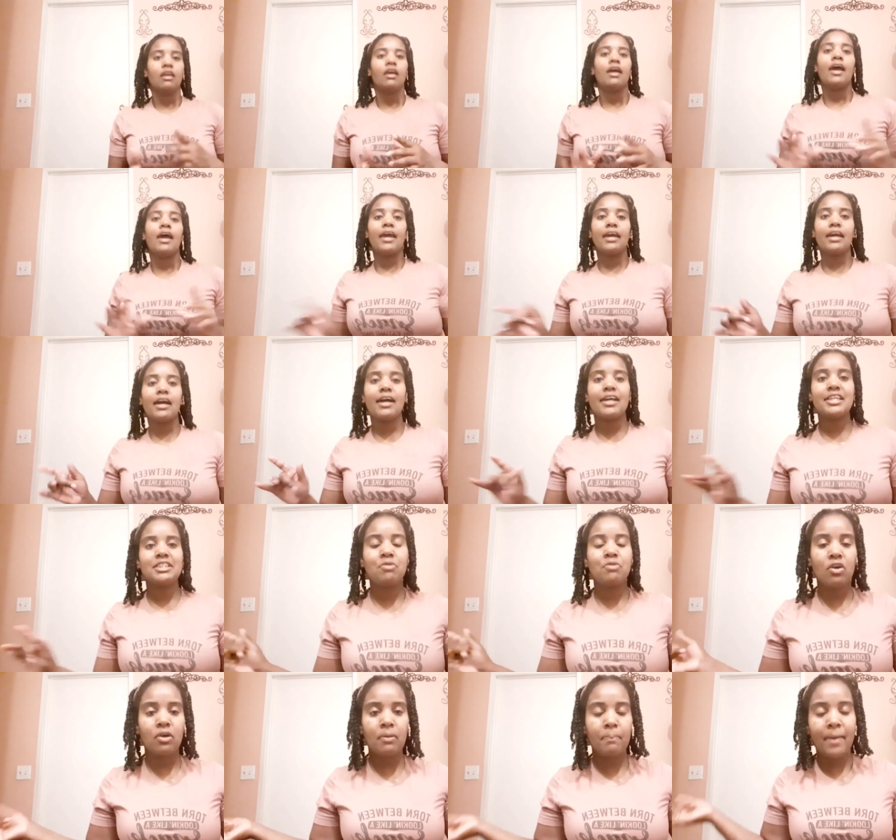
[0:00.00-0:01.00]
Hey guys,
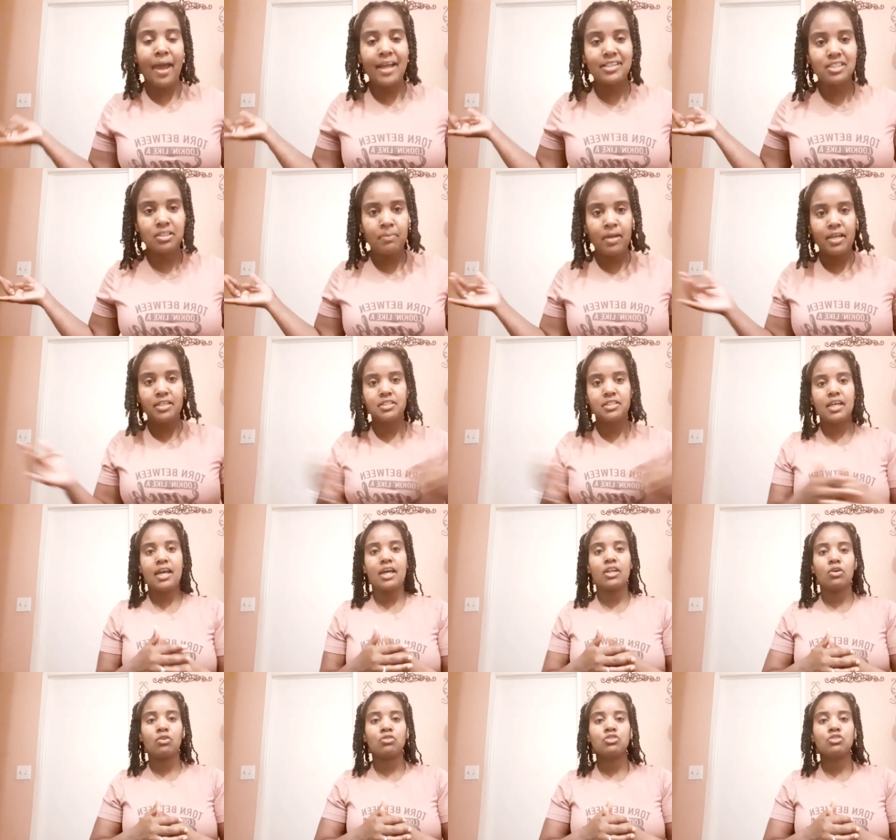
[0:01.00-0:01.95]
welcome back to my channel.